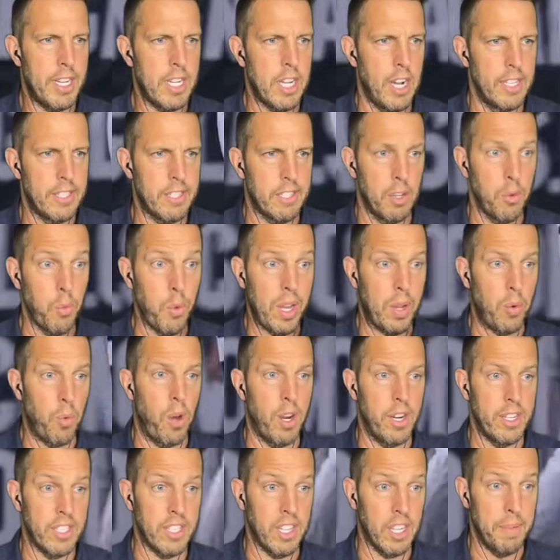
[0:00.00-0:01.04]
Tunsil in week
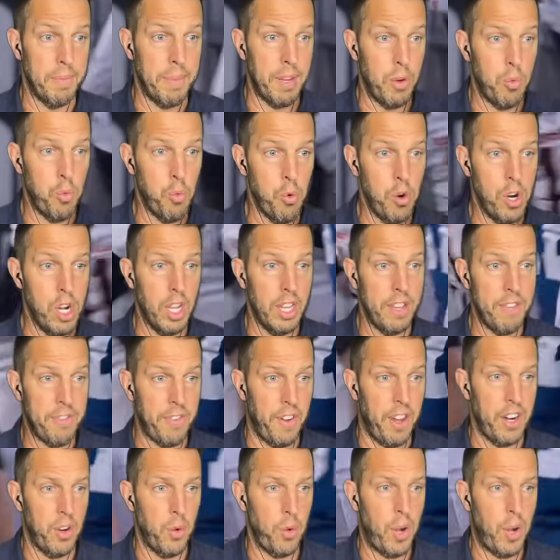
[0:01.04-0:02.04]
one is going to be really fun to